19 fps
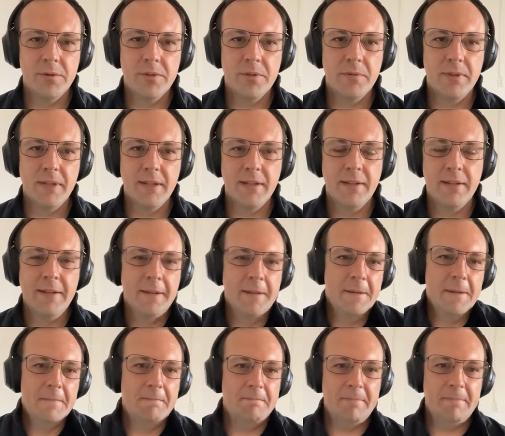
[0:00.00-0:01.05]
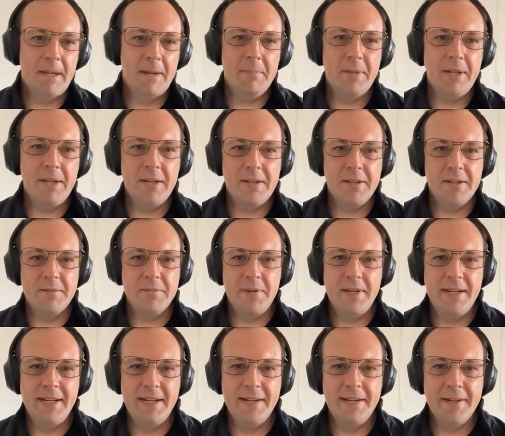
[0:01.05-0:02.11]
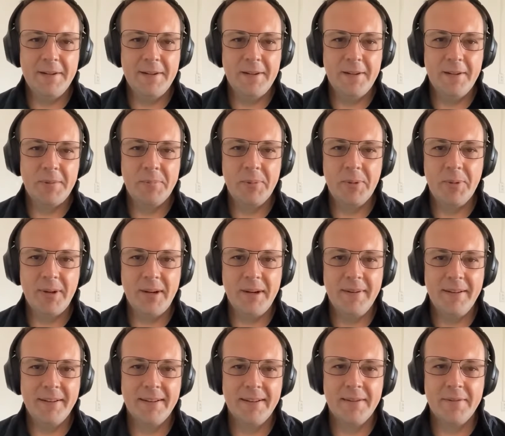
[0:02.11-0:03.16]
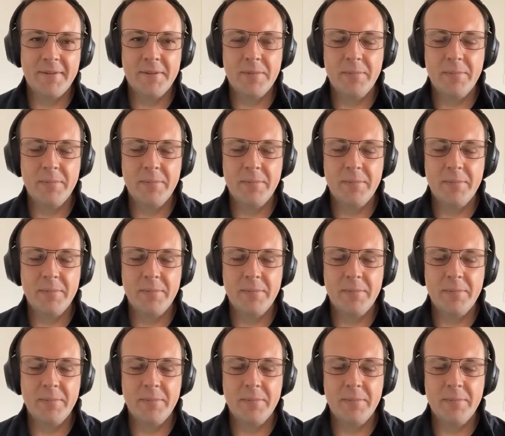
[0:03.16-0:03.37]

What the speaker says: So not because we needed another programming language,